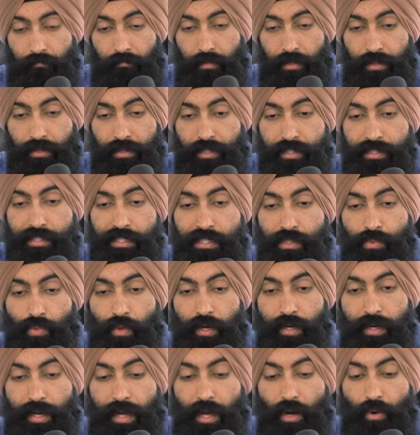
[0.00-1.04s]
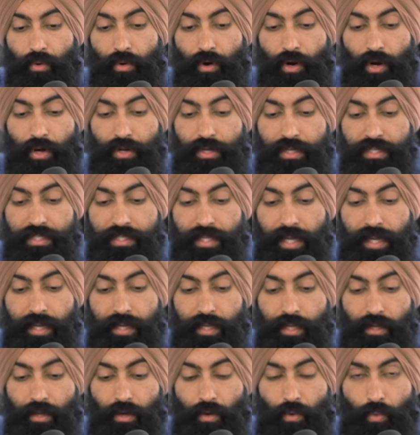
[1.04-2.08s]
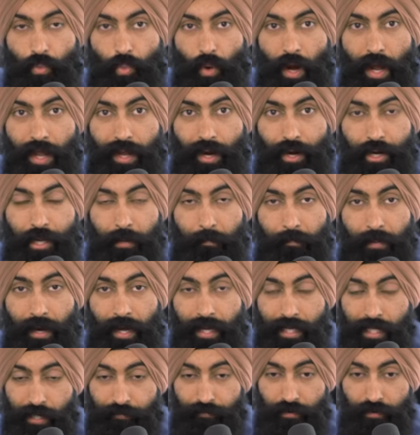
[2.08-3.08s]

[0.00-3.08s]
But this is where now understanding why are you buying.